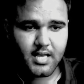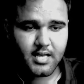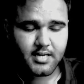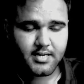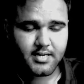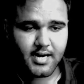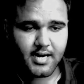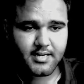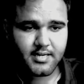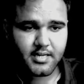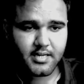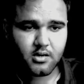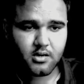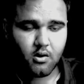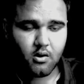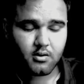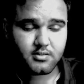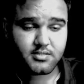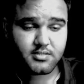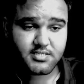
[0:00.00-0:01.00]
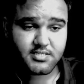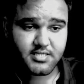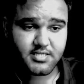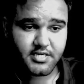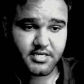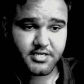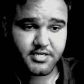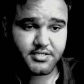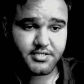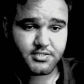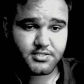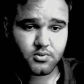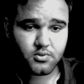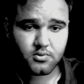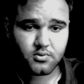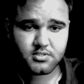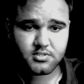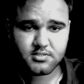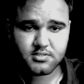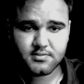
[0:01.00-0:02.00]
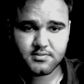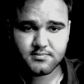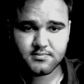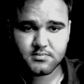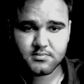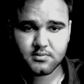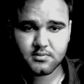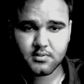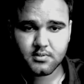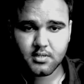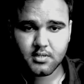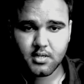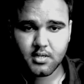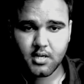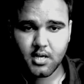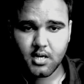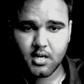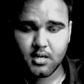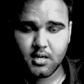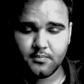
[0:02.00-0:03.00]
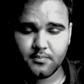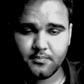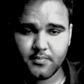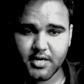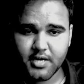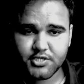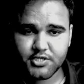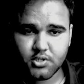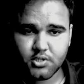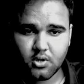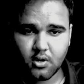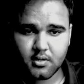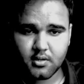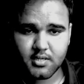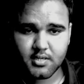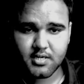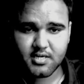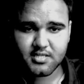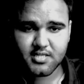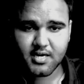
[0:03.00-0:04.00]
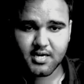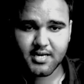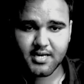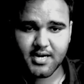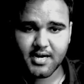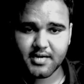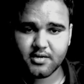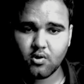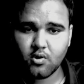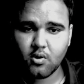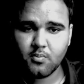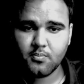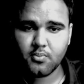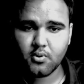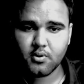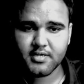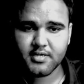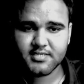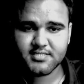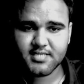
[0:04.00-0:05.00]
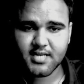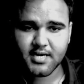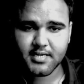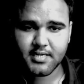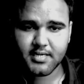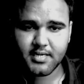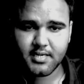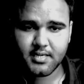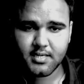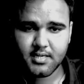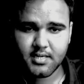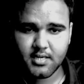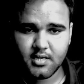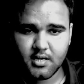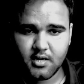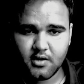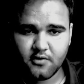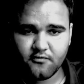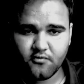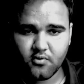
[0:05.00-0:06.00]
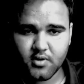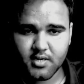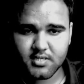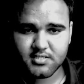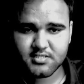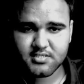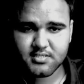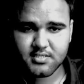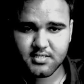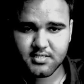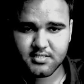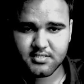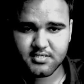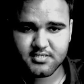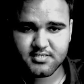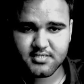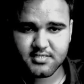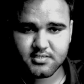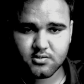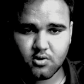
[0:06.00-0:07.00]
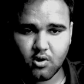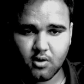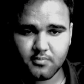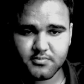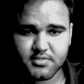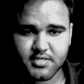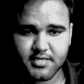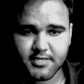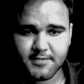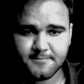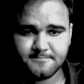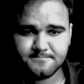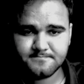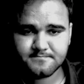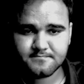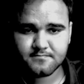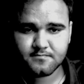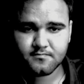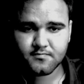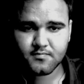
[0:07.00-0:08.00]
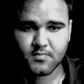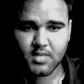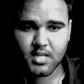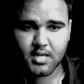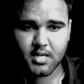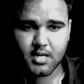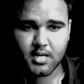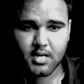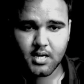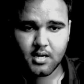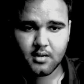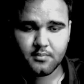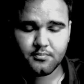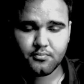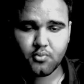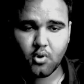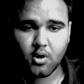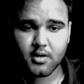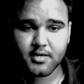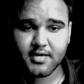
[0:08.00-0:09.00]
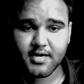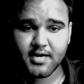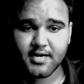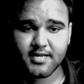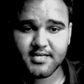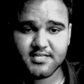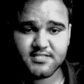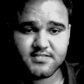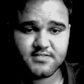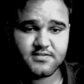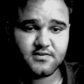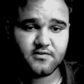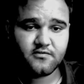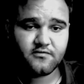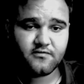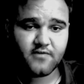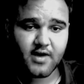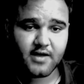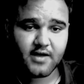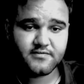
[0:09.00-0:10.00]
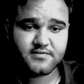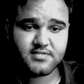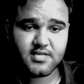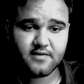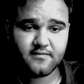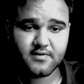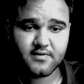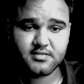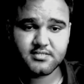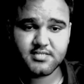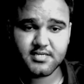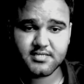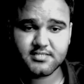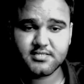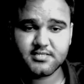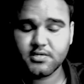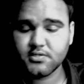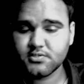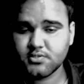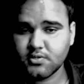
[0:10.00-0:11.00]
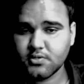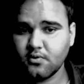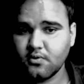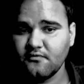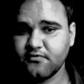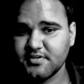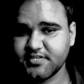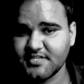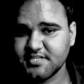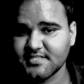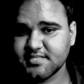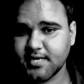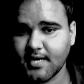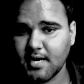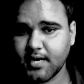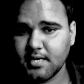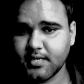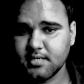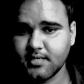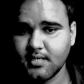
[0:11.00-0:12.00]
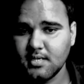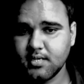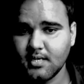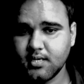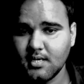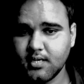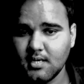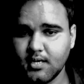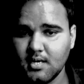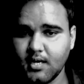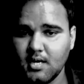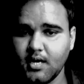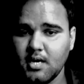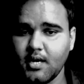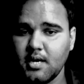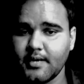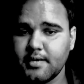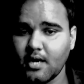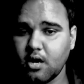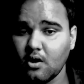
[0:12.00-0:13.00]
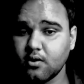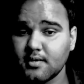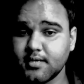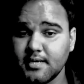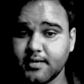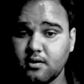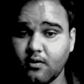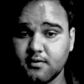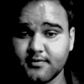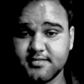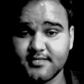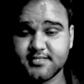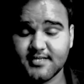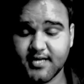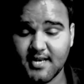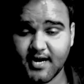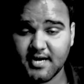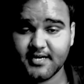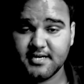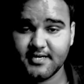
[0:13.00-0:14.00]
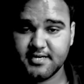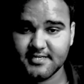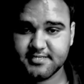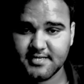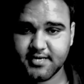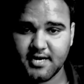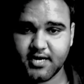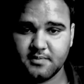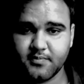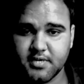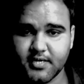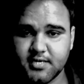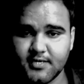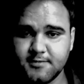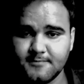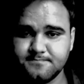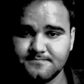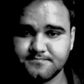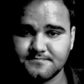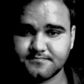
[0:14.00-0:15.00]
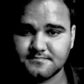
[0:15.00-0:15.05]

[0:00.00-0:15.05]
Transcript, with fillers: Right click on this EEG source. Make sure the correct COM port is selected. For us, this is COM3. Baud rate is 57600, which is correct. Now click on this connect disconnect button.